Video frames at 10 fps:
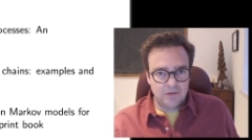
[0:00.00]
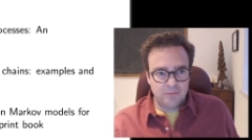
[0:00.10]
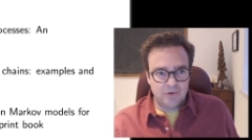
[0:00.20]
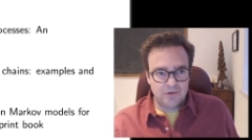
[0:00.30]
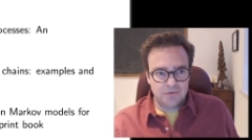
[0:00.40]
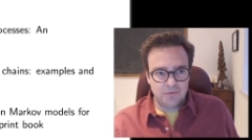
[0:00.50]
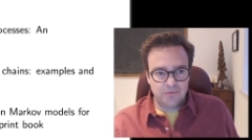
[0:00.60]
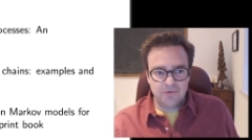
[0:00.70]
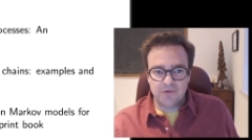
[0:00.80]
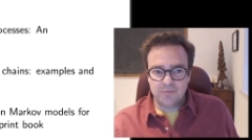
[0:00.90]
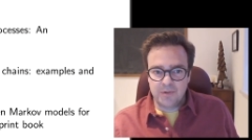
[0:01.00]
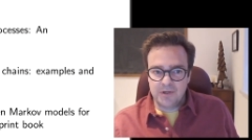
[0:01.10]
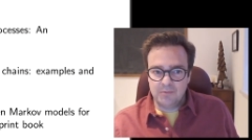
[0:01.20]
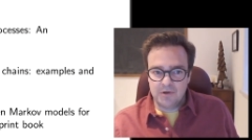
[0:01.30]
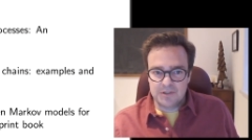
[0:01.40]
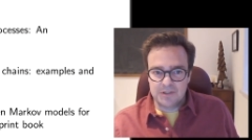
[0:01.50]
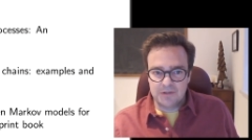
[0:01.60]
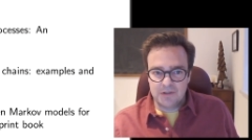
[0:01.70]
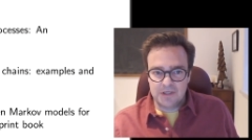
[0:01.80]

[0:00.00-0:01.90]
in the module just by watching the